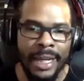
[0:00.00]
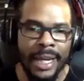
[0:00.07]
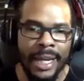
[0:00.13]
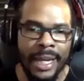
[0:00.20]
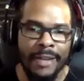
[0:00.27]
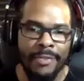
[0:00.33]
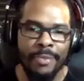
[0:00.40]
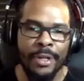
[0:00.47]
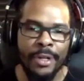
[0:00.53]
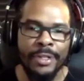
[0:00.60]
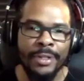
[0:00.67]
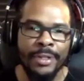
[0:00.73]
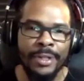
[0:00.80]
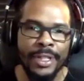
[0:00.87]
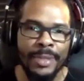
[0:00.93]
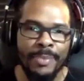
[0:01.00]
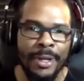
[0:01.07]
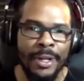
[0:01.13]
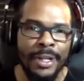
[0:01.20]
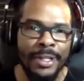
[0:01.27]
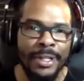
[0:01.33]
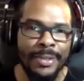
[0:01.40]
I have personal
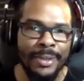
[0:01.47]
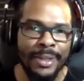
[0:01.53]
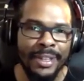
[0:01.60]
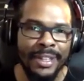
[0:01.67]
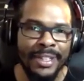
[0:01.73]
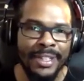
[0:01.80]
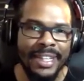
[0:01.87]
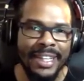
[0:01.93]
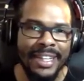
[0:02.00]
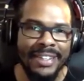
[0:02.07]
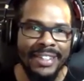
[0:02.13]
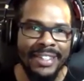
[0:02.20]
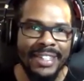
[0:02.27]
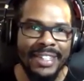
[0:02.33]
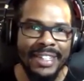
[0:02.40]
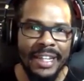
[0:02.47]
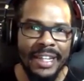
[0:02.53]
experience with this is